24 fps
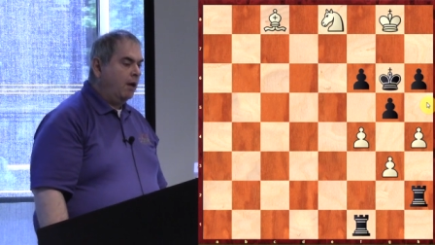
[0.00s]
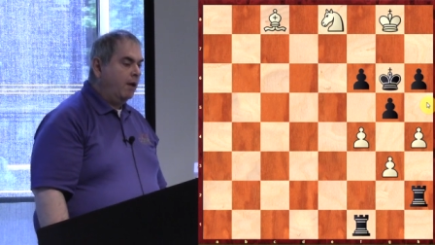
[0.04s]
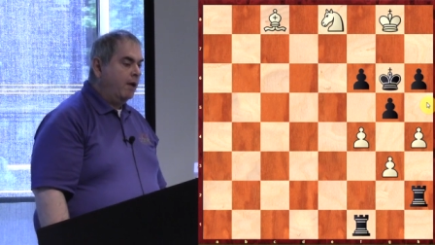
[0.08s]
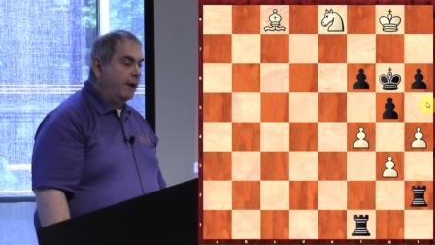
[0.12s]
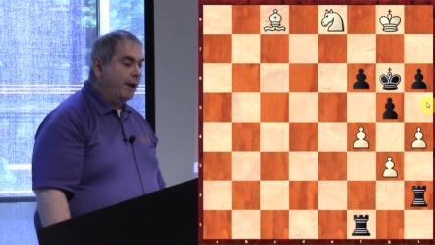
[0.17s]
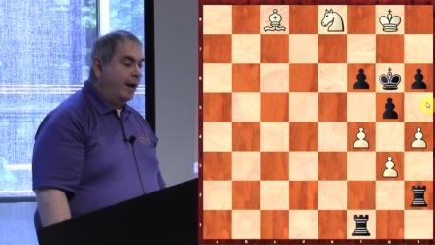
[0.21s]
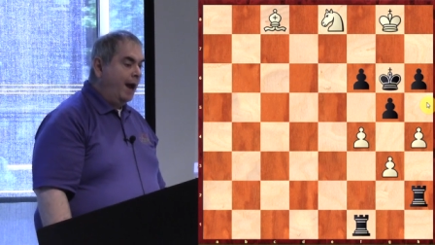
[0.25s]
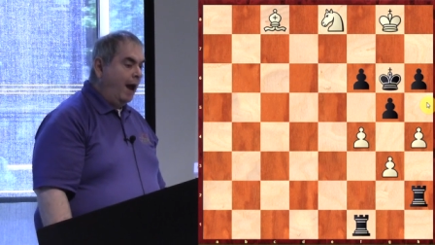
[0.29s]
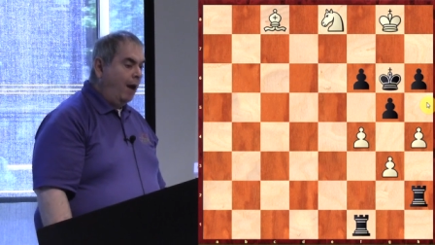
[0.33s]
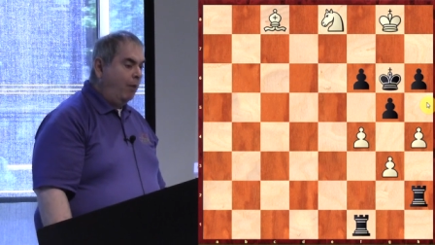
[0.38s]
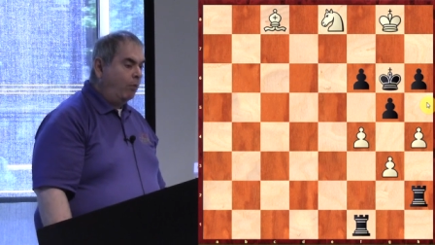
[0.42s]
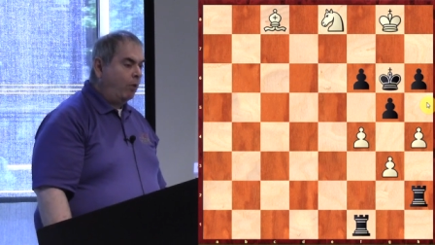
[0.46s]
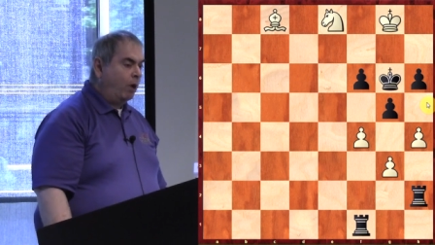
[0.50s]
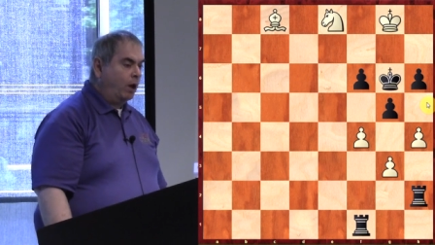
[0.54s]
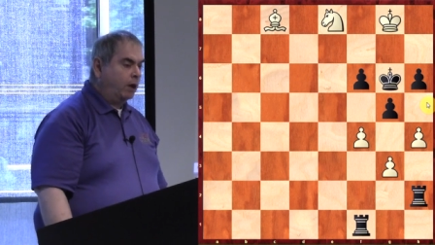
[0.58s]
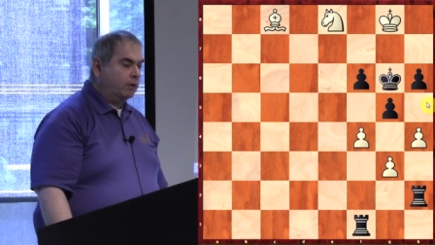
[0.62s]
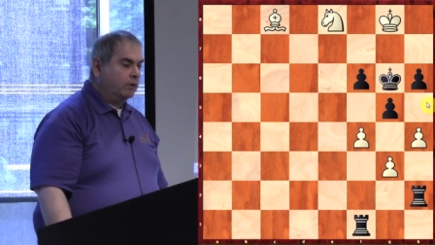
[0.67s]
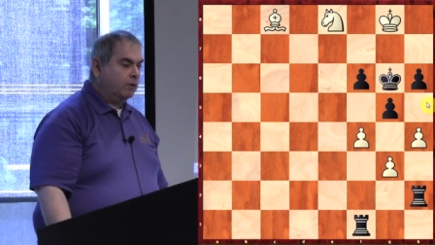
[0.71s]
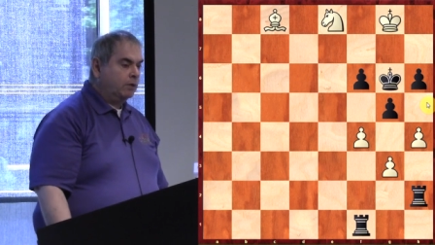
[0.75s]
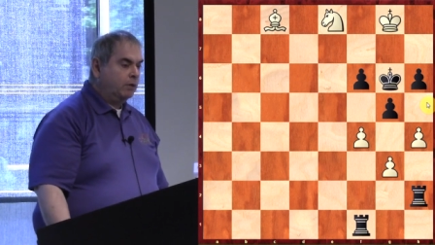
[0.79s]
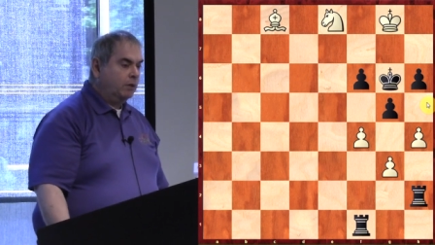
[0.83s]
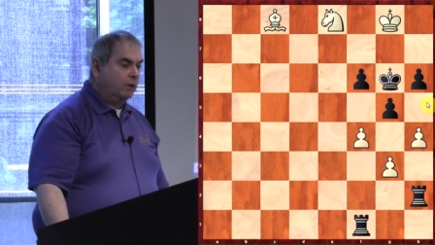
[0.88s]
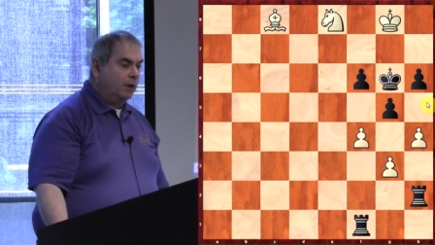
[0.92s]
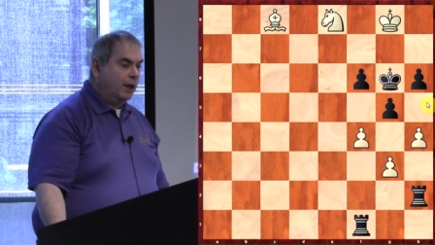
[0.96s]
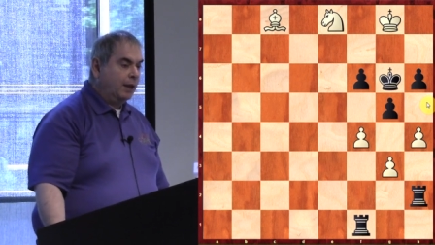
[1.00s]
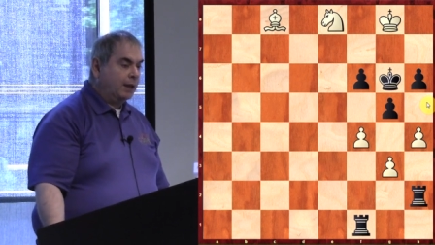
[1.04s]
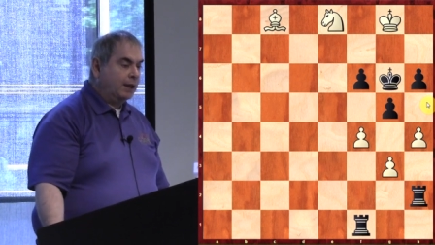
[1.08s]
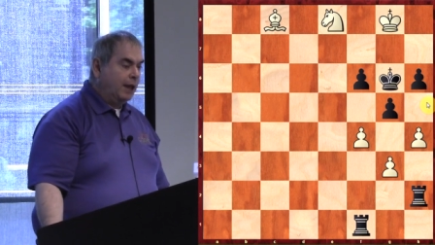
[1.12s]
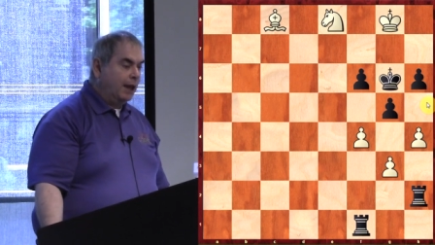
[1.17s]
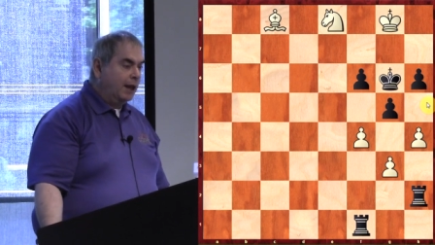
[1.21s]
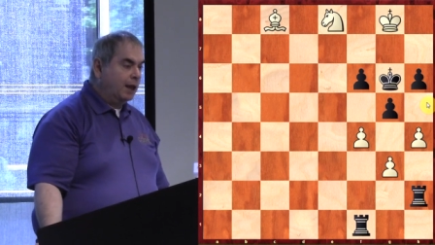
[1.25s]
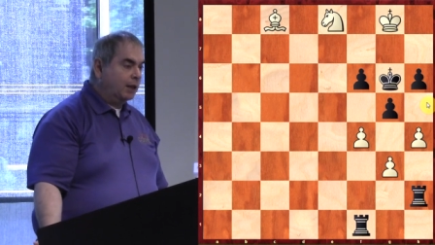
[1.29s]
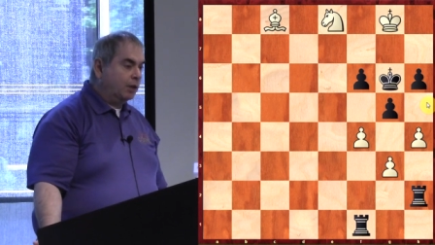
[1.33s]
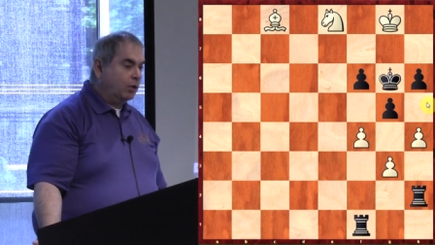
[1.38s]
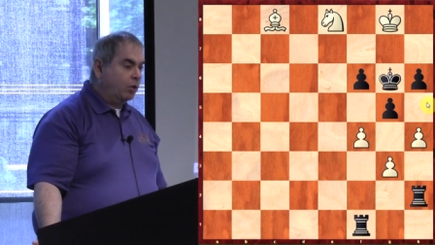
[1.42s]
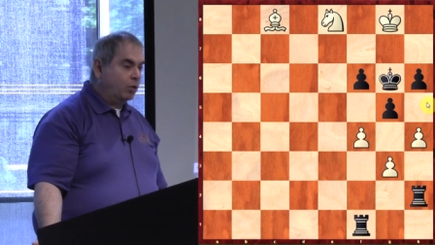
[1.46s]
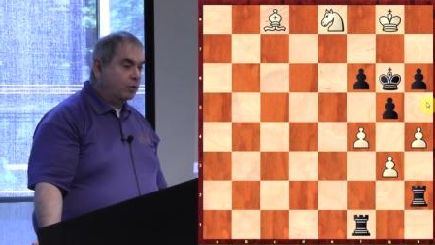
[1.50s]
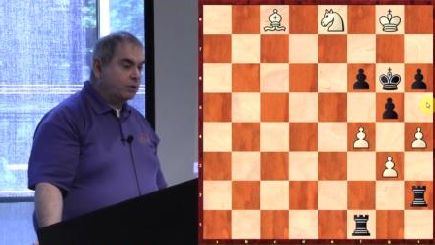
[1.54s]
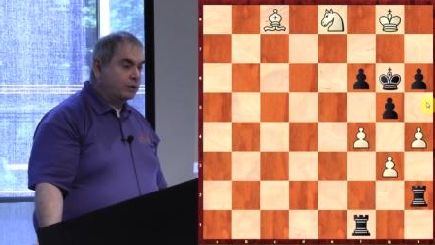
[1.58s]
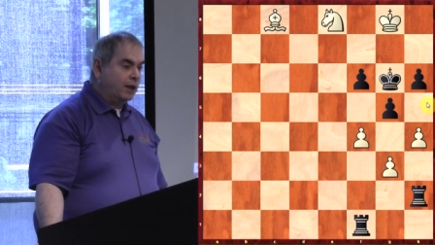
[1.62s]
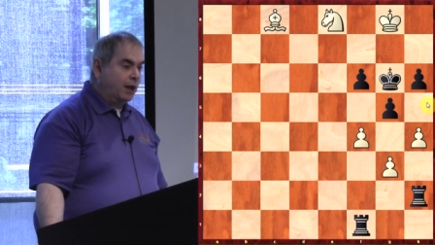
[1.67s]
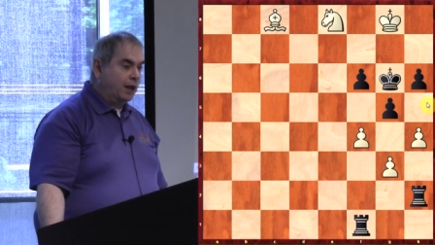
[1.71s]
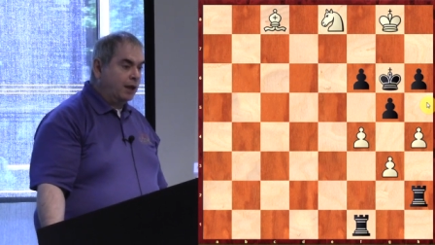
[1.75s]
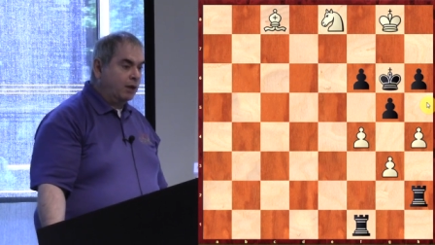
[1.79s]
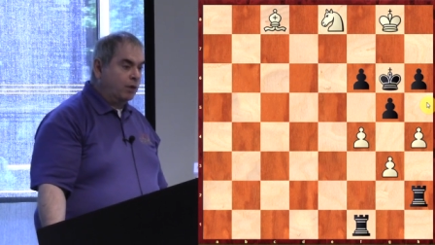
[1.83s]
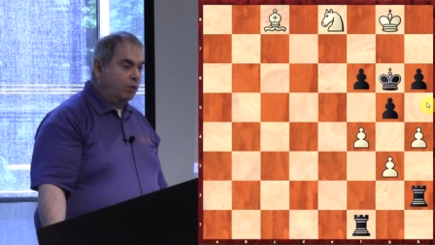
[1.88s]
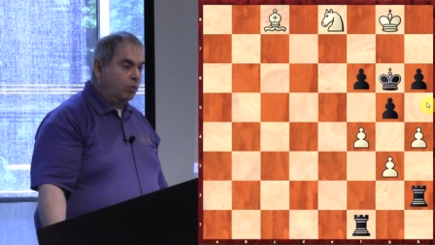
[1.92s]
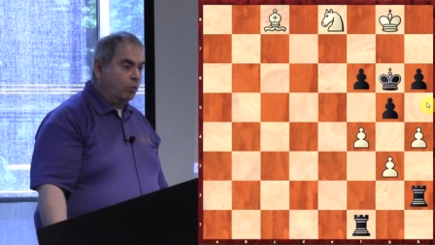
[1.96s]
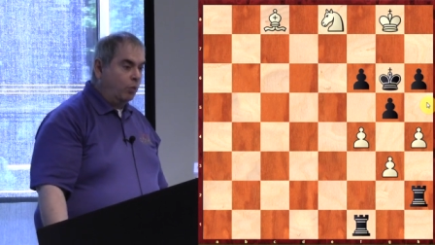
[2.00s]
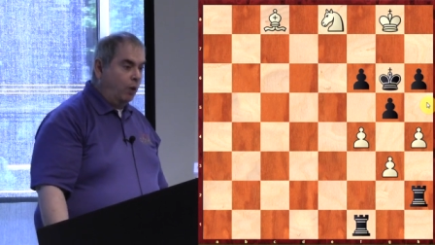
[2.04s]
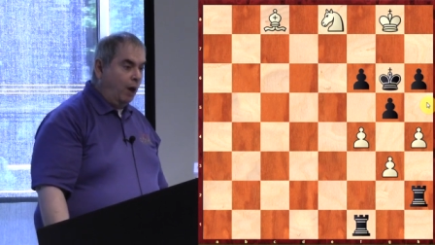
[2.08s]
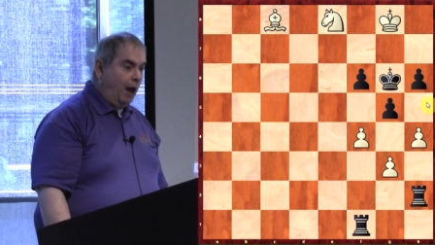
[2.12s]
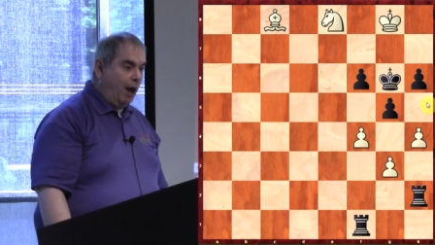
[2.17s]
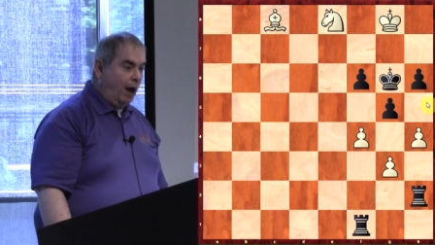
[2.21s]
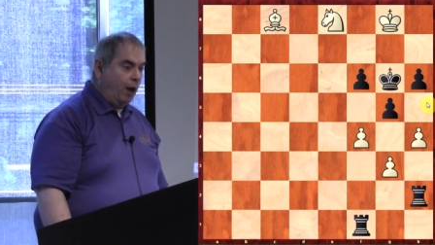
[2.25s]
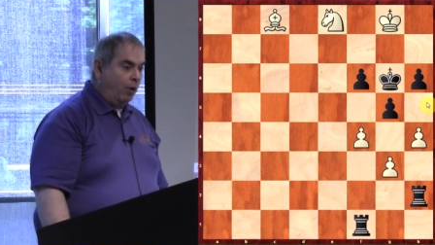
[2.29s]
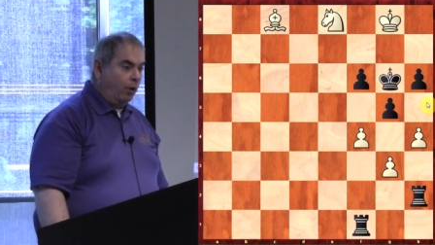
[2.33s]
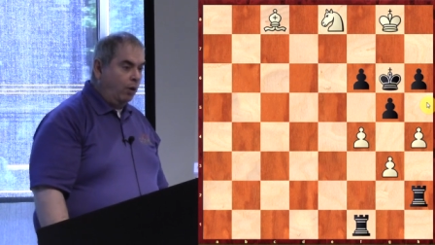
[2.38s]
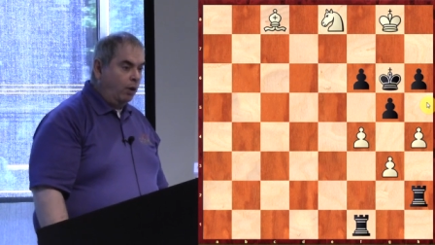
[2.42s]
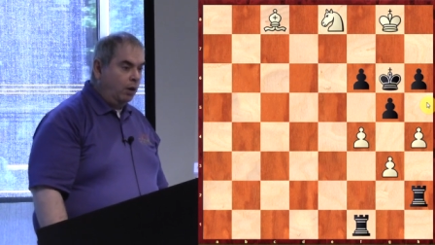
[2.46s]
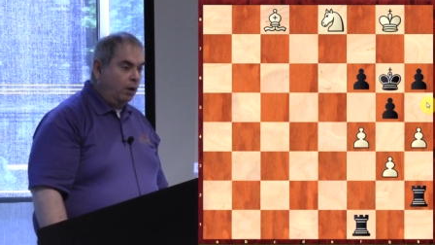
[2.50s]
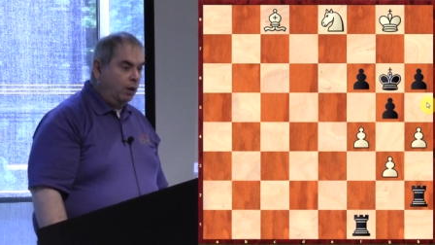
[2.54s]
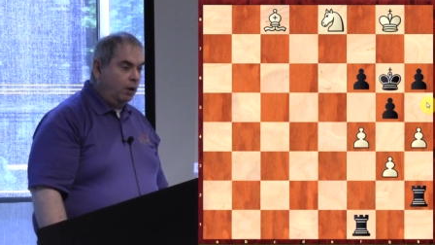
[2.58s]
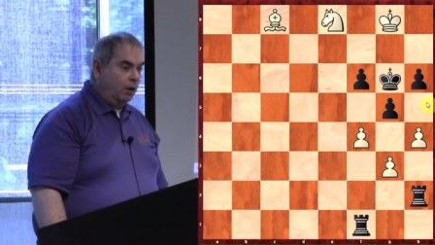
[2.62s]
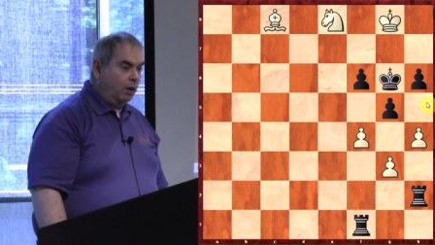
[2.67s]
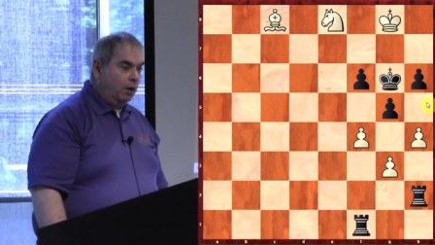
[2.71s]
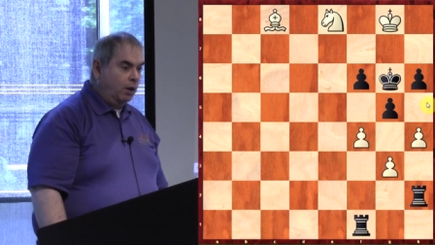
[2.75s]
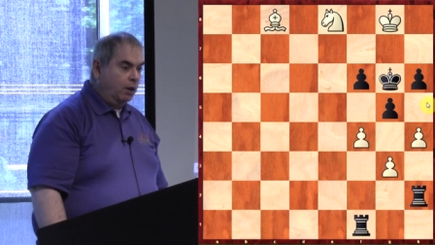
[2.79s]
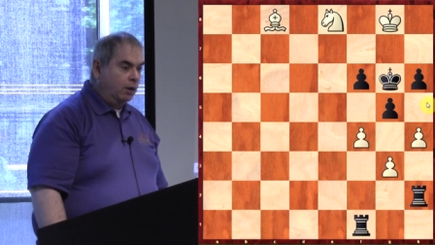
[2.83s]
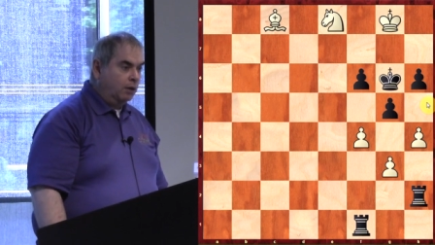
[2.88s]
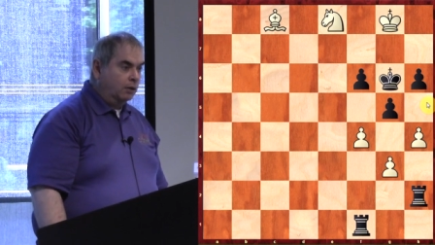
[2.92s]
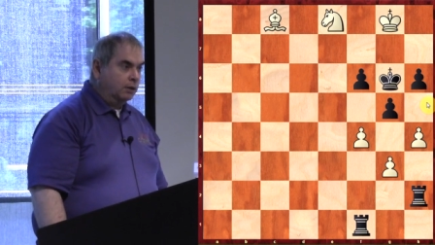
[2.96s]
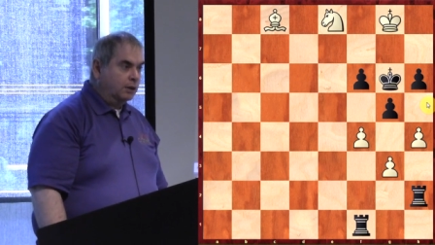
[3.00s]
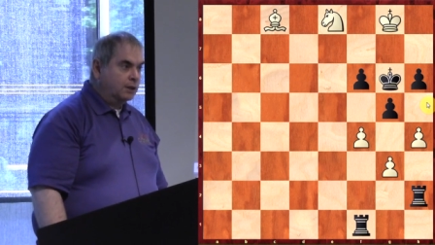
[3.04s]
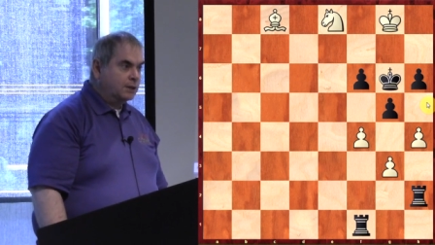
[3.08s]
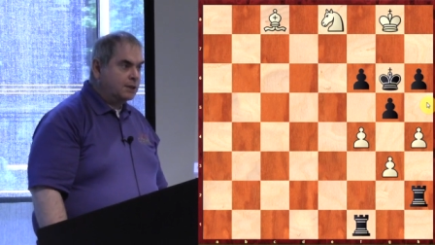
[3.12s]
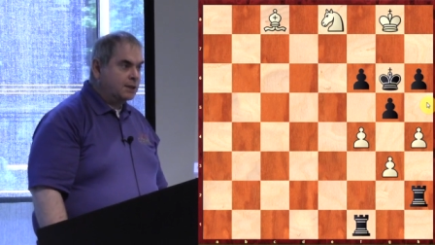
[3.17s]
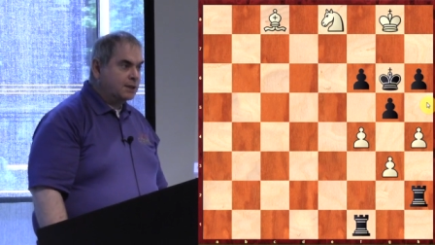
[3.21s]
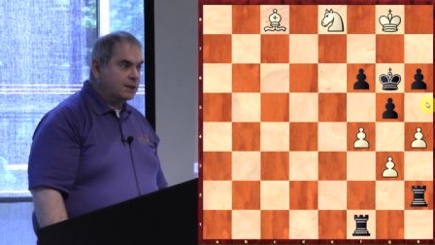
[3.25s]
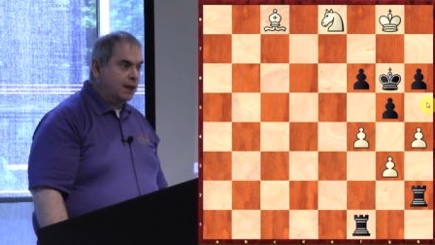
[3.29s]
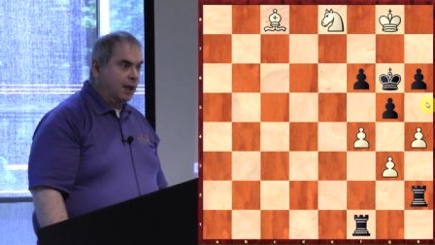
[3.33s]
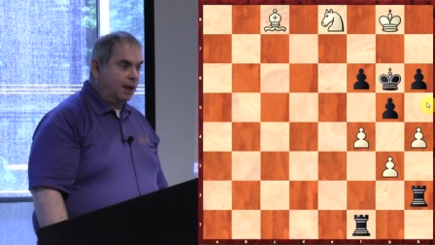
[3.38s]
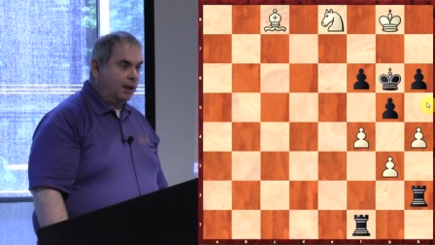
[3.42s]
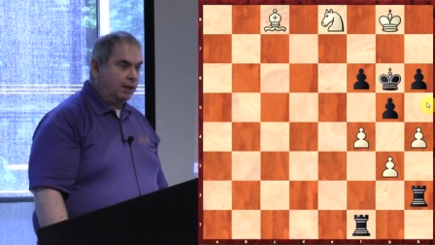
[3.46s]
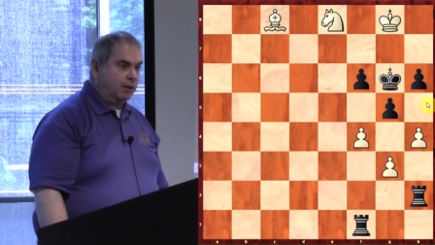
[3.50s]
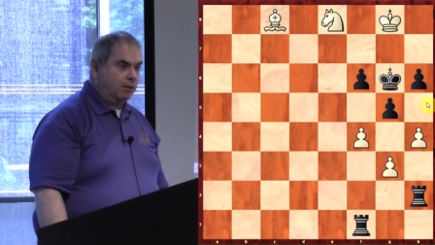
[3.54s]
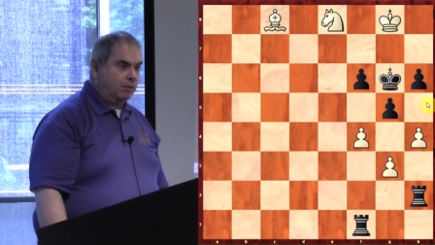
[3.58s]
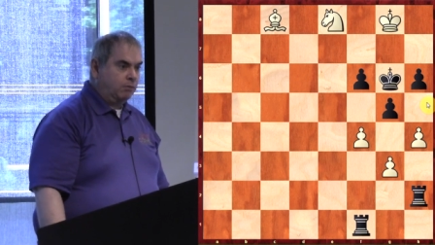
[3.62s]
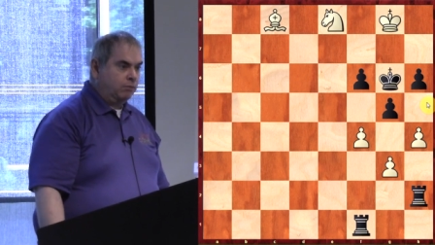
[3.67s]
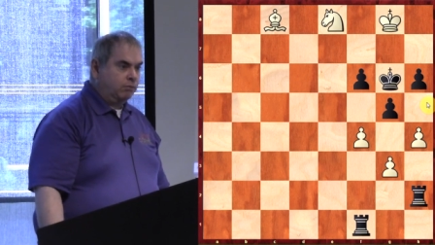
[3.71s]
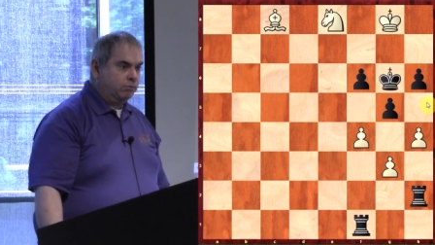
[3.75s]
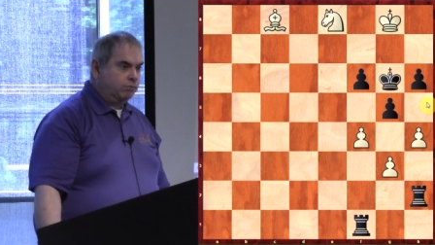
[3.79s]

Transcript: Now what? Again, it looks like, wow, this is like